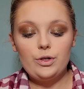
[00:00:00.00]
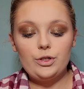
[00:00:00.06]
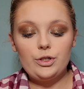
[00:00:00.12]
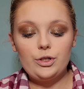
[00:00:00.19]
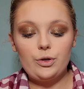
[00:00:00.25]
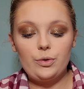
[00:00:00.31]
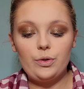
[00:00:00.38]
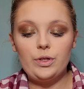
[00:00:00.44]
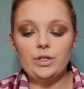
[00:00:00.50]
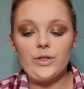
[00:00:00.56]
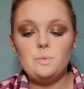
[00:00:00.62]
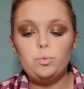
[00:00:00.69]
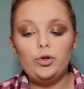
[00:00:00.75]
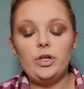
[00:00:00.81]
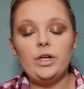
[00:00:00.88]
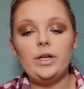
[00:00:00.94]
So
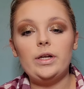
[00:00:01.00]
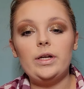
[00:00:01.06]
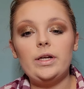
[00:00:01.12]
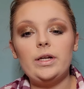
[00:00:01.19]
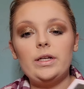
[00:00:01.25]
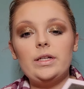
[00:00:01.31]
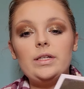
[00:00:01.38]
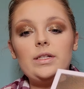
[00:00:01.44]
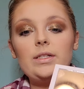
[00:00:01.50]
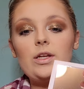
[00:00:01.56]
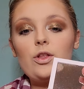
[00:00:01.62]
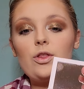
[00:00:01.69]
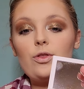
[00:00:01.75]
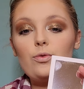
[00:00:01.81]
this one, it is